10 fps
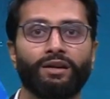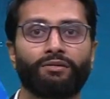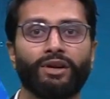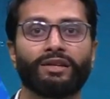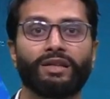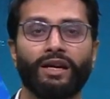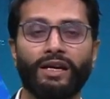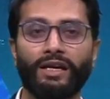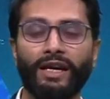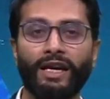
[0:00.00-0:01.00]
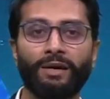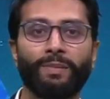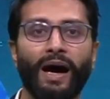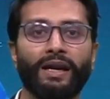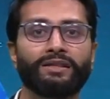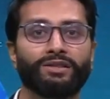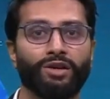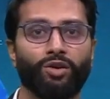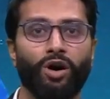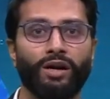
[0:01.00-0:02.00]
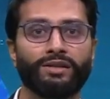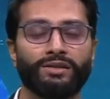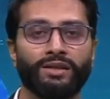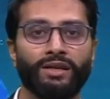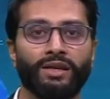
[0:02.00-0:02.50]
with the retail balance records